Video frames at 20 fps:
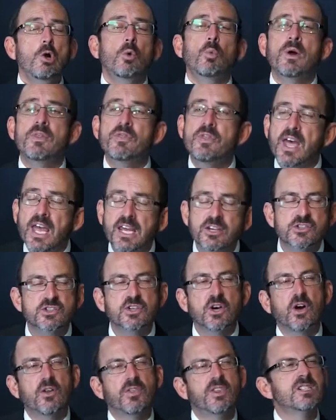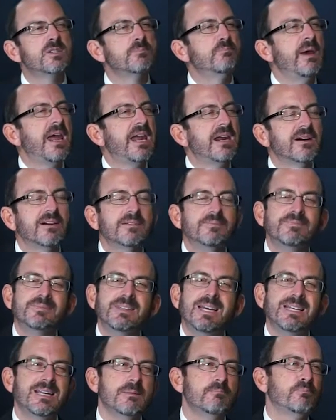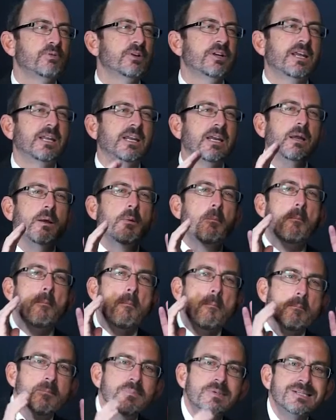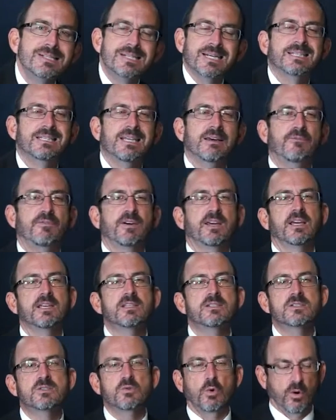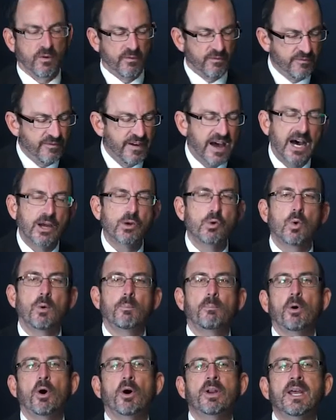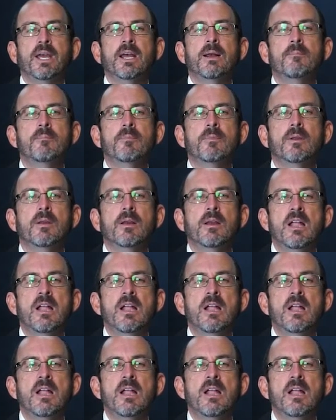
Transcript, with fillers: When they saw this beggar, they didn't put any significance or value upon him.